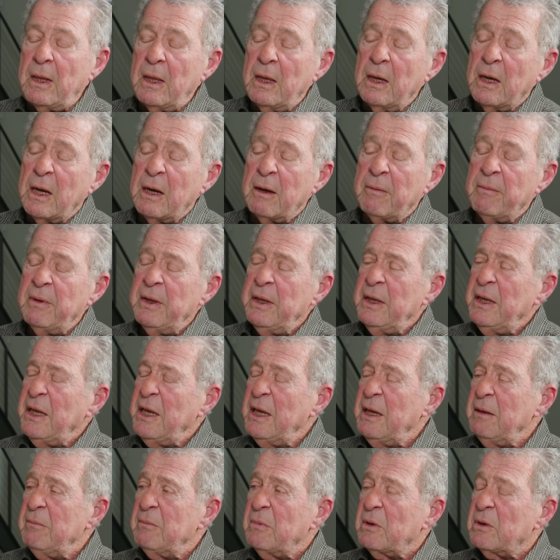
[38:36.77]

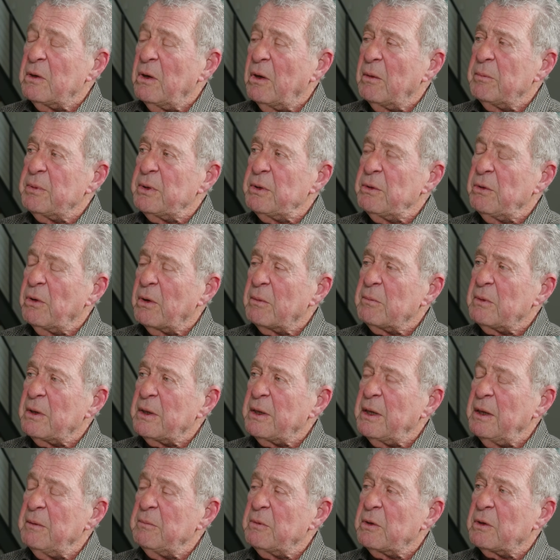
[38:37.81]
Normal
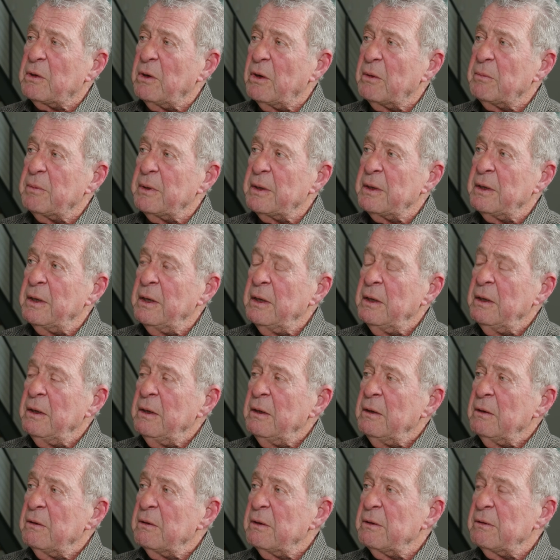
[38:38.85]
hemoglobin
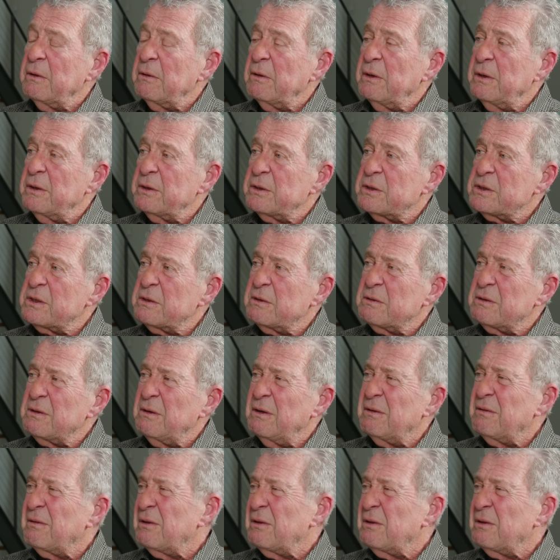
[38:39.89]
is,